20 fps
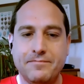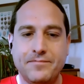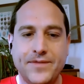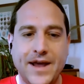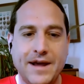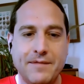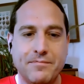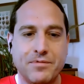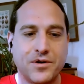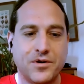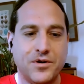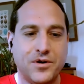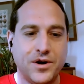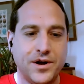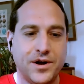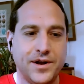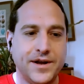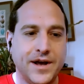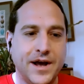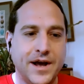
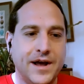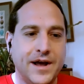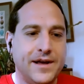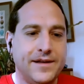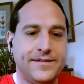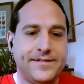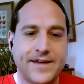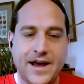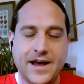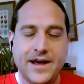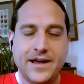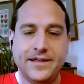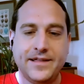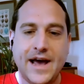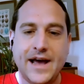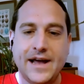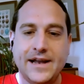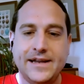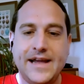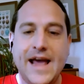neighborhood, saying
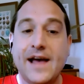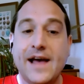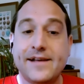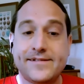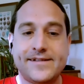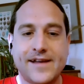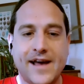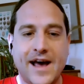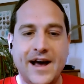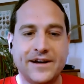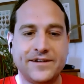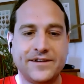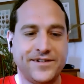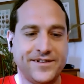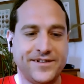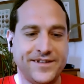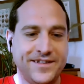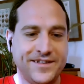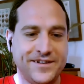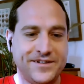that, yes,
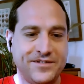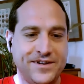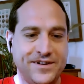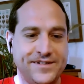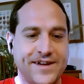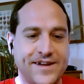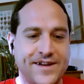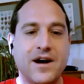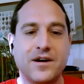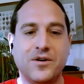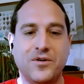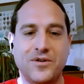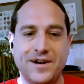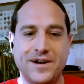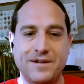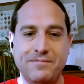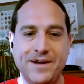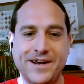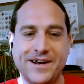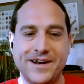actually, the trees are going
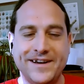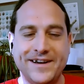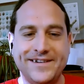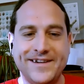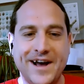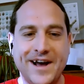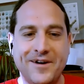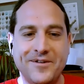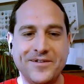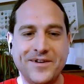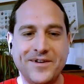to be cut down.